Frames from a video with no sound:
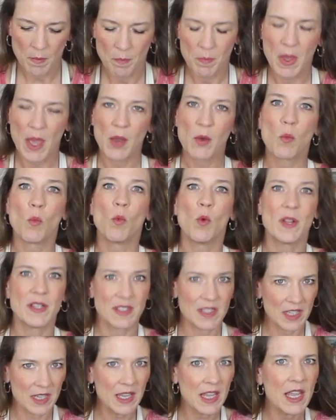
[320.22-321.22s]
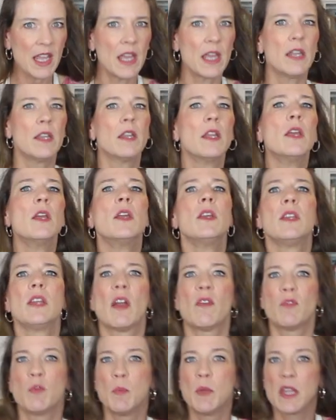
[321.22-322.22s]
But once again,
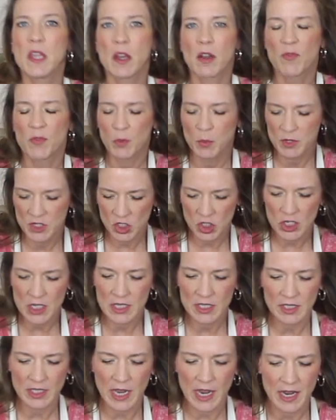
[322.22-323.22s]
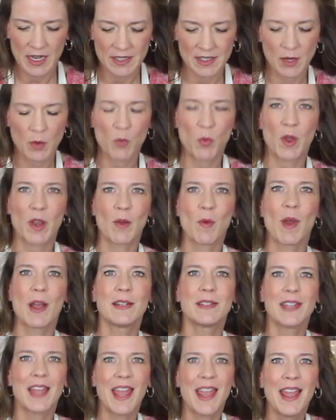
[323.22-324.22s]
you have to be careful with cheesecakes. And what do I
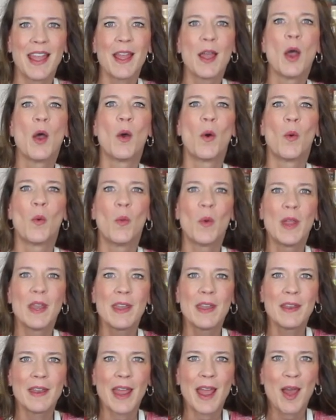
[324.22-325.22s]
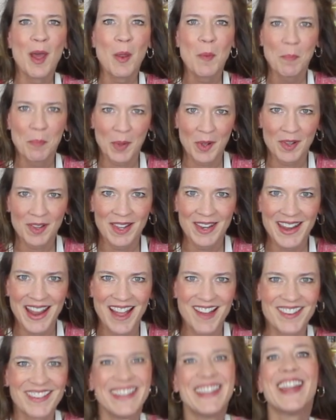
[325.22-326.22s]
say? When in doubt, pull it
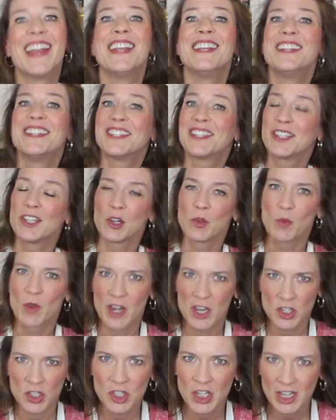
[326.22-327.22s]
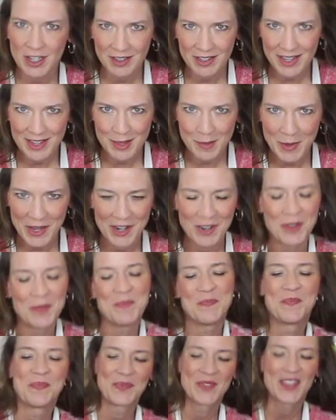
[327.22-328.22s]
out. And you still want to jiggle in the middle.
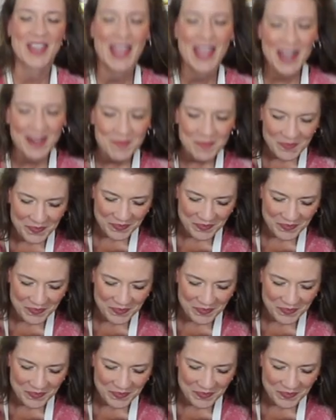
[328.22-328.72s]
Okay?